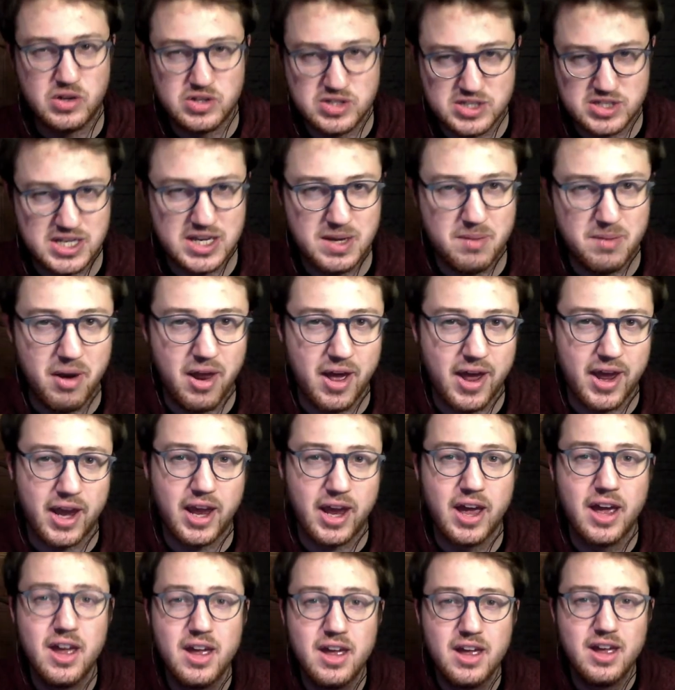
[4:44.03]
seem
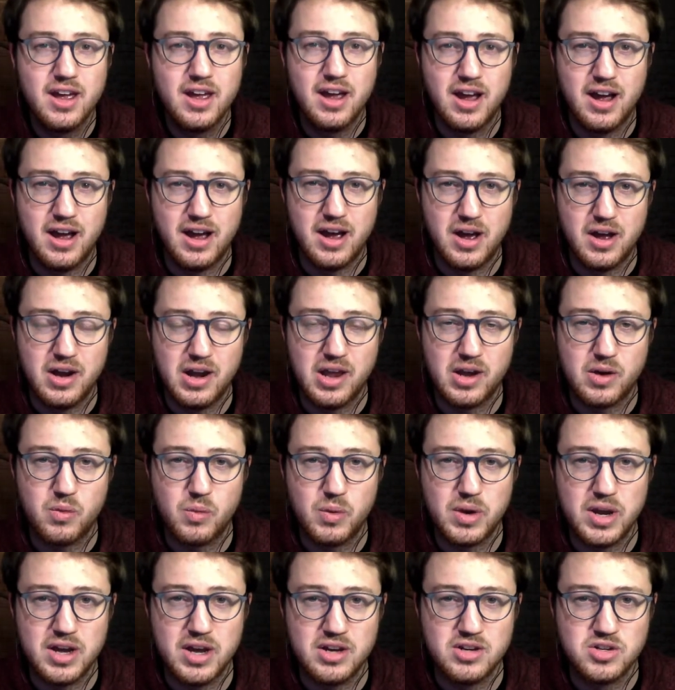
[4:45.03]
like
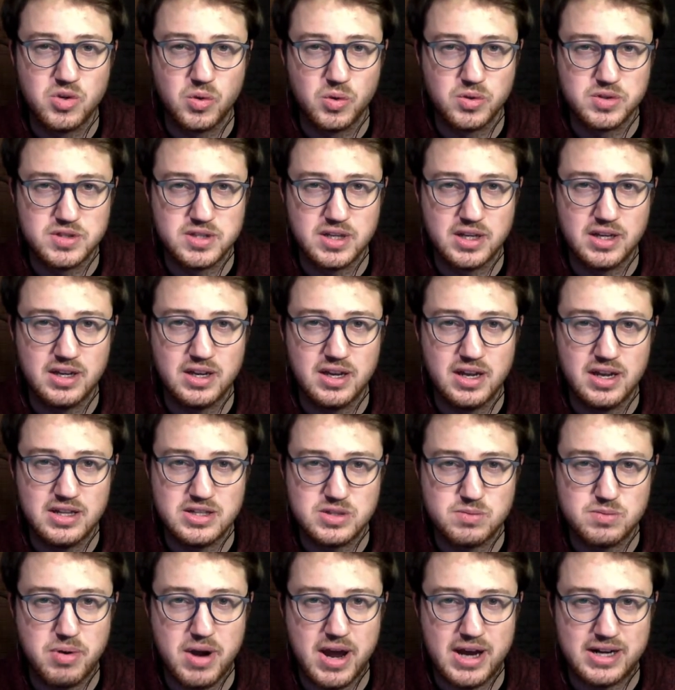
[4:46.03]
we are endorsing
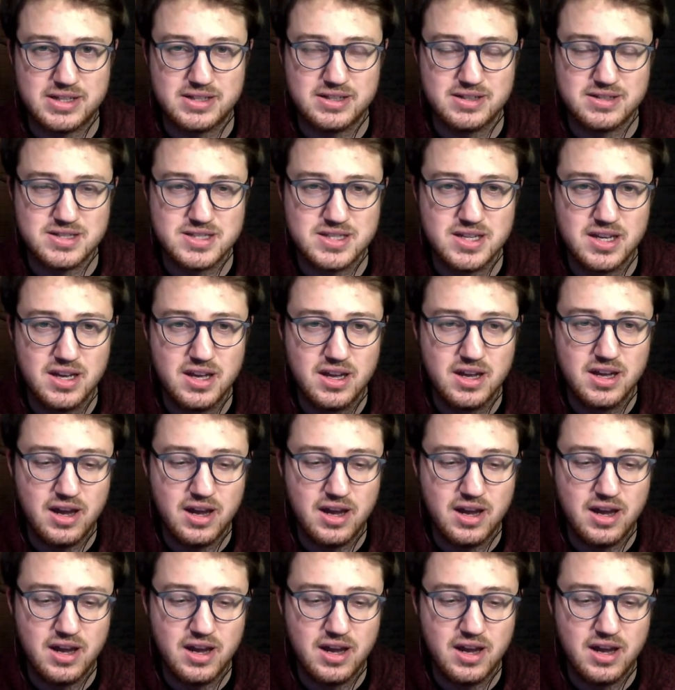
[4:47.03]
its practice.